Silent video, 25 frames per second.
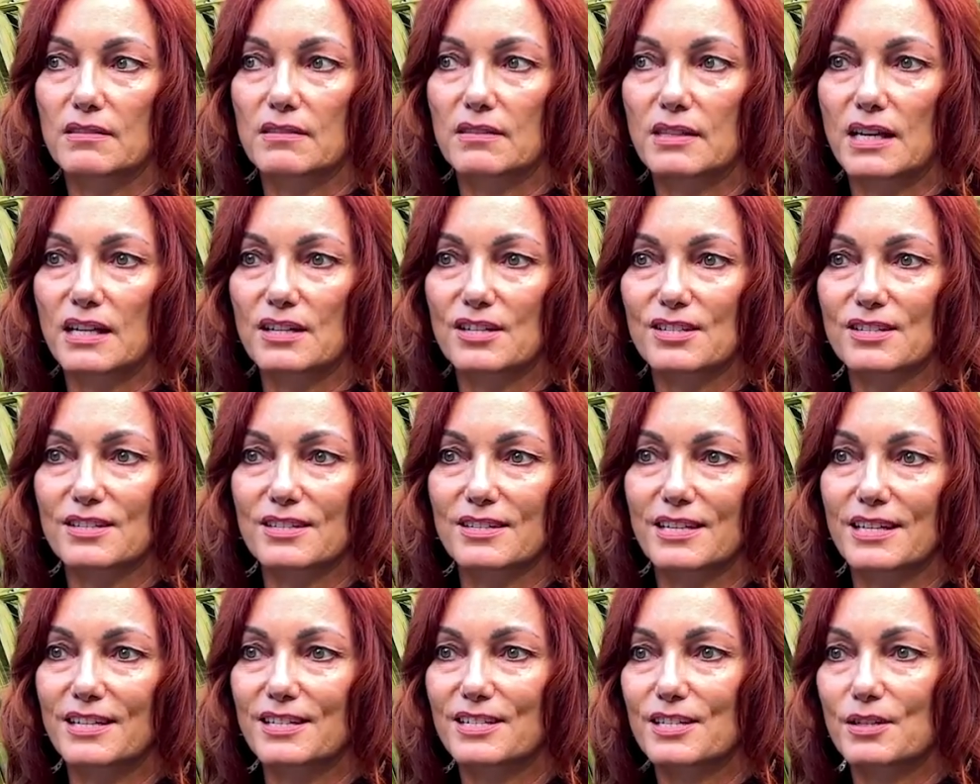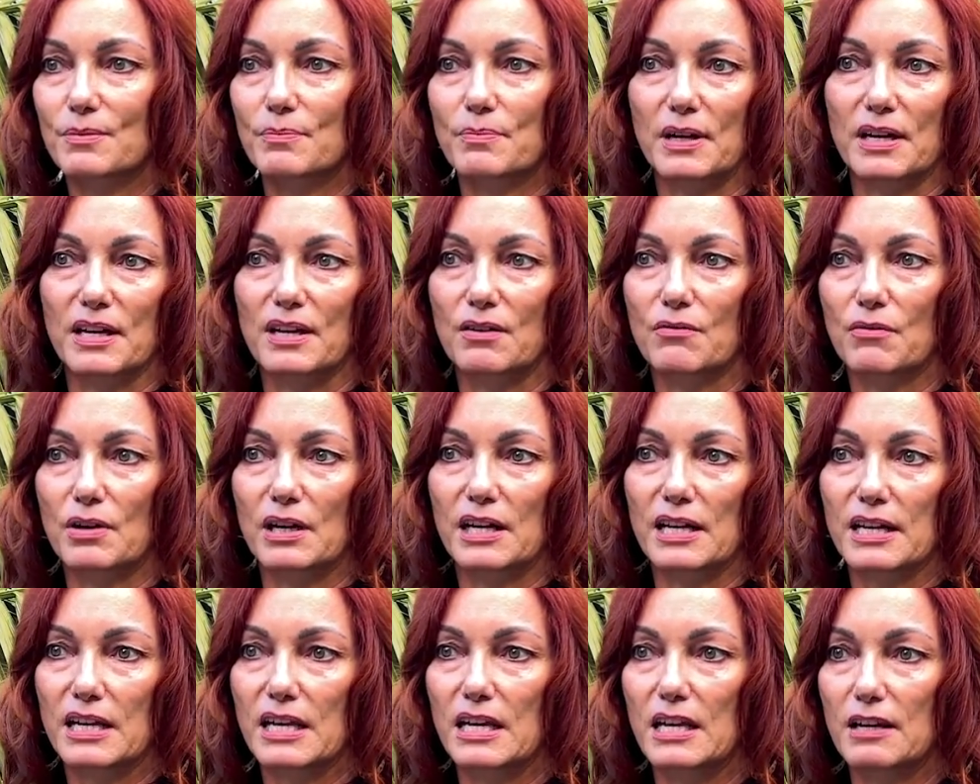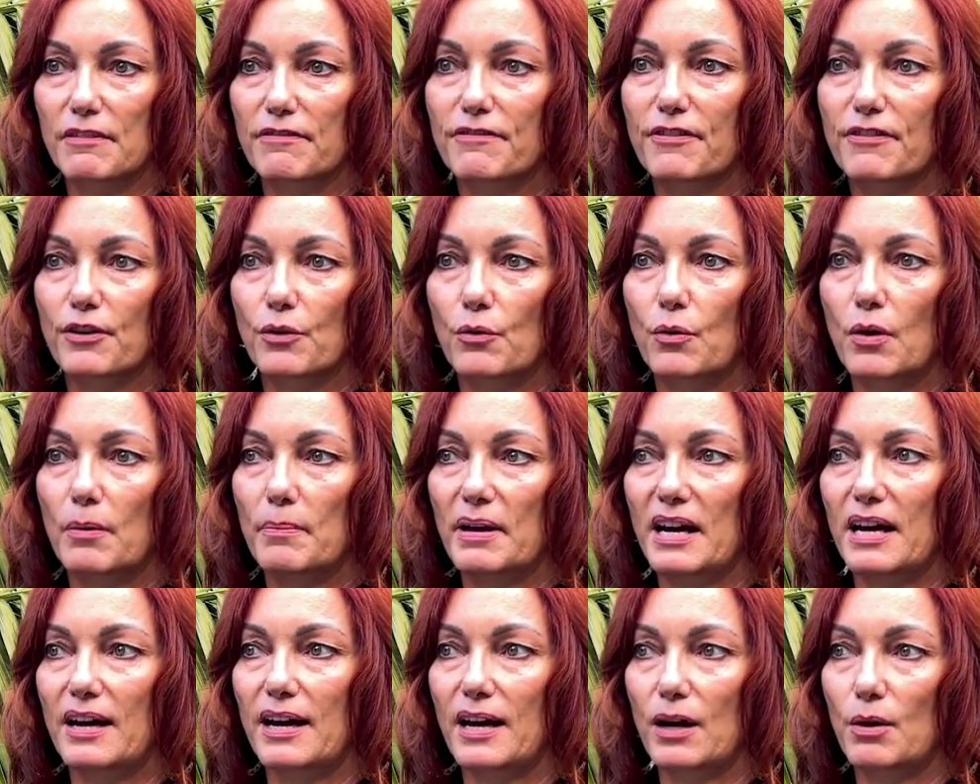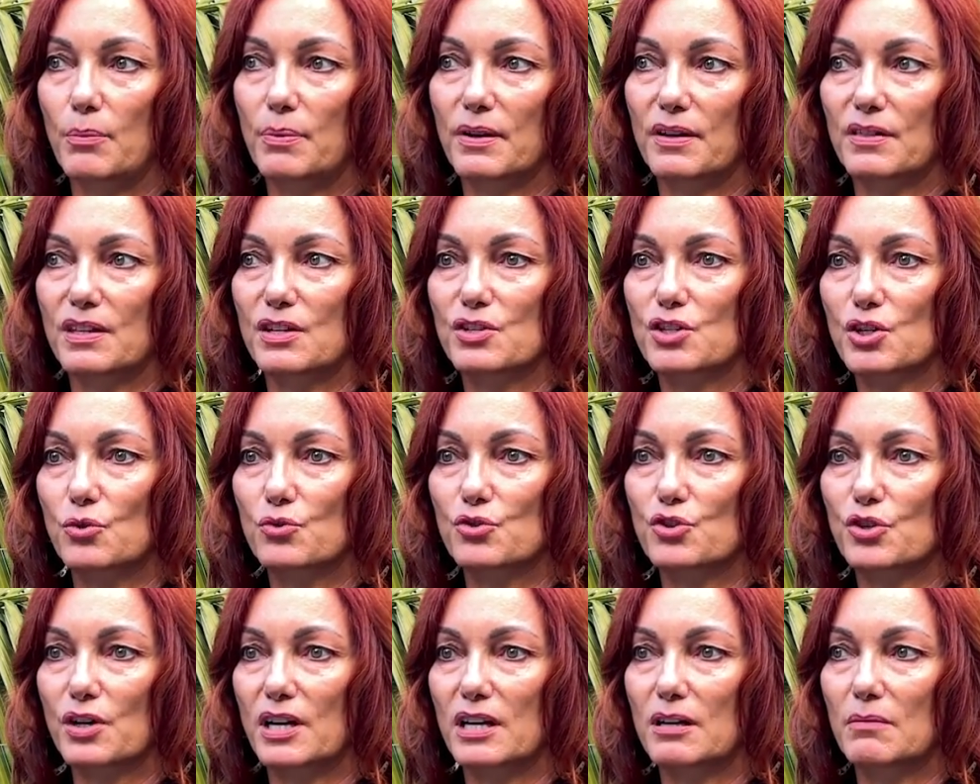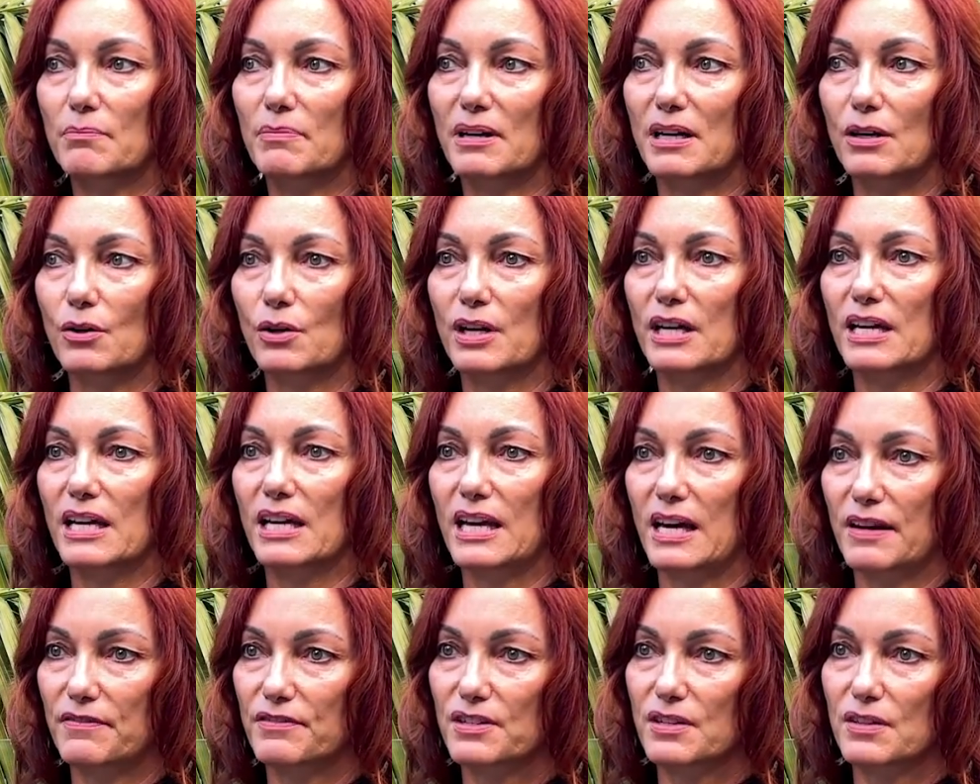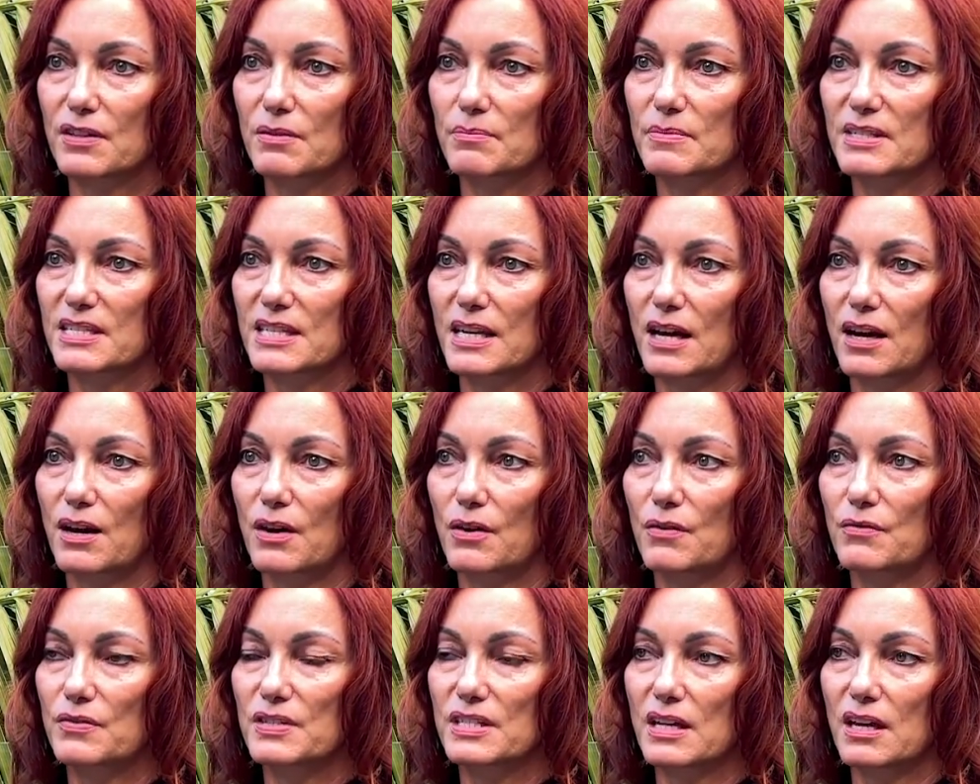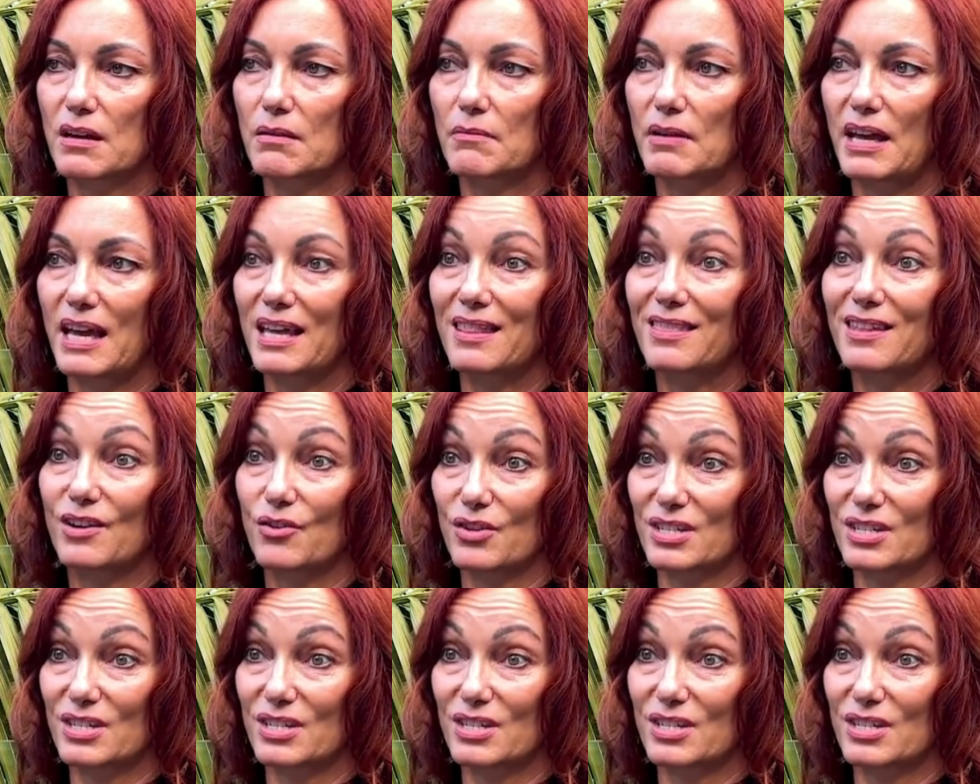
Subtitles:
they just need to be really careful about helping their children but looking after themselves and their